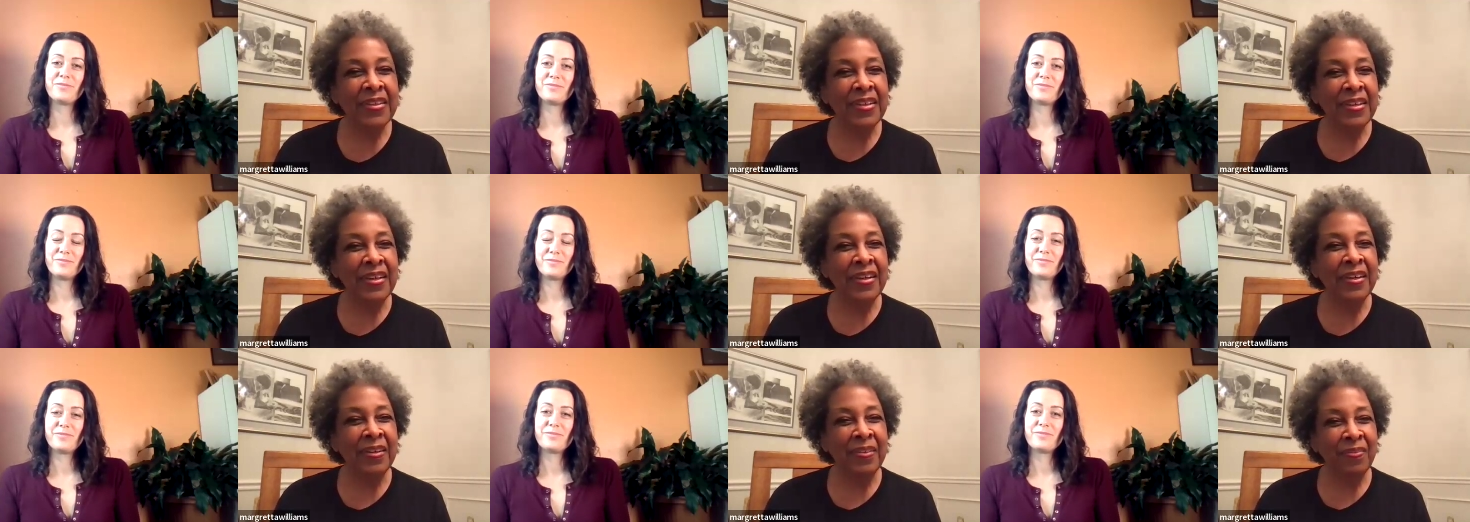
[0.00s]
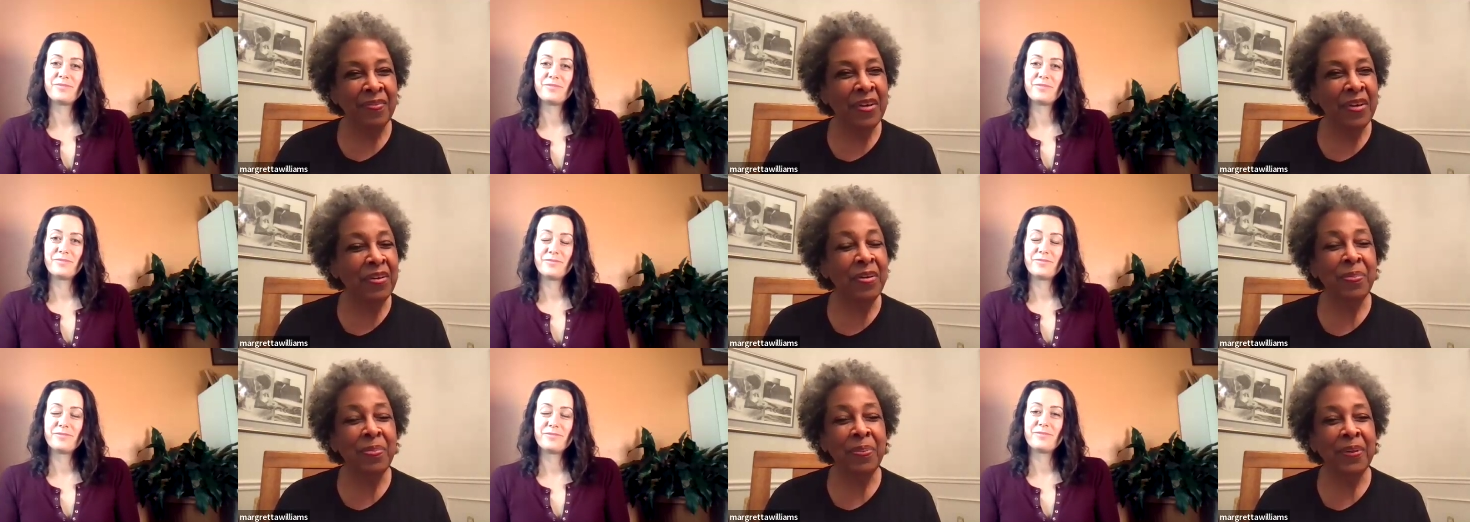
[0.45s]
Speaker 1: and uh,
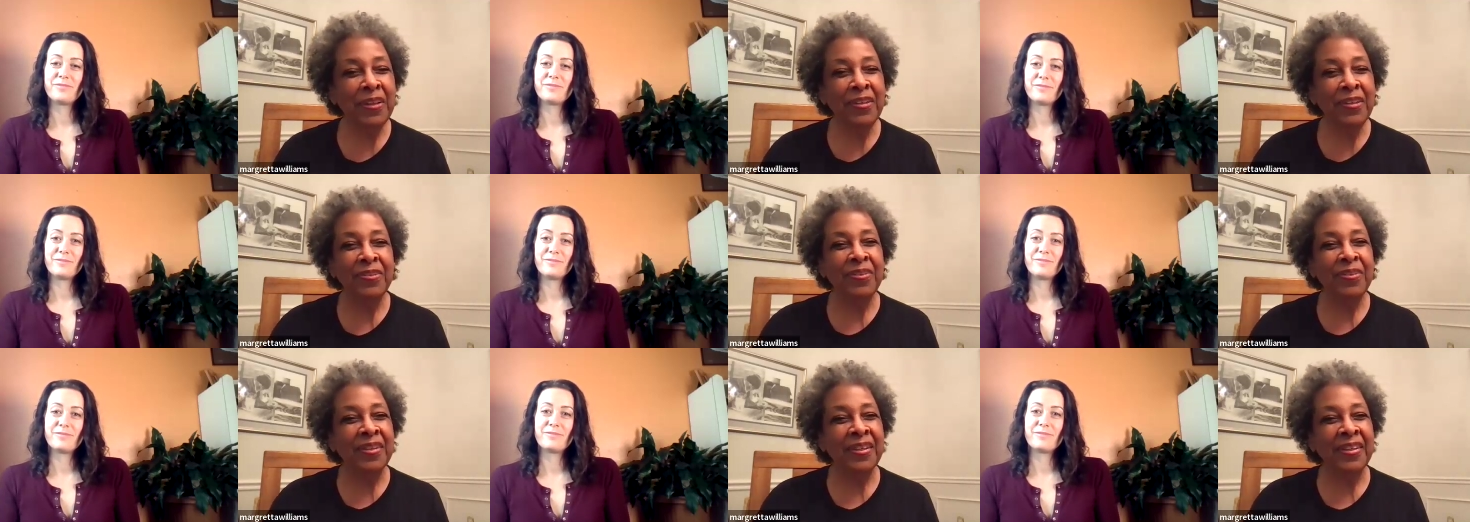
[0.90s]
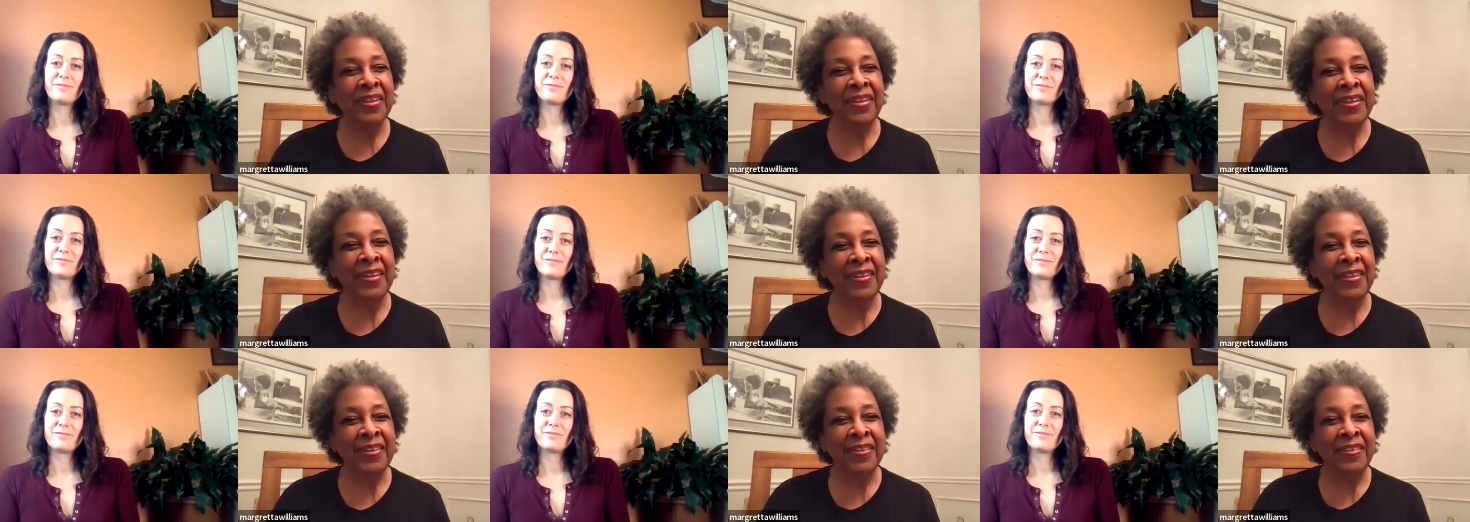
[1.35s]
very pleased with it.
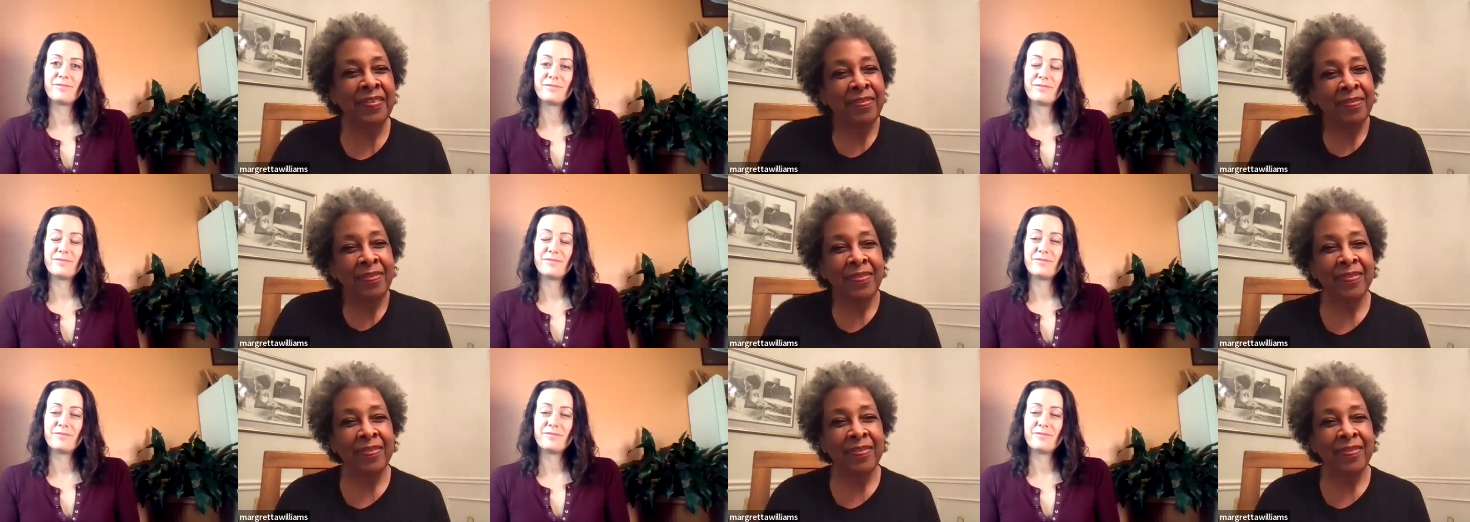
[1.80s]
And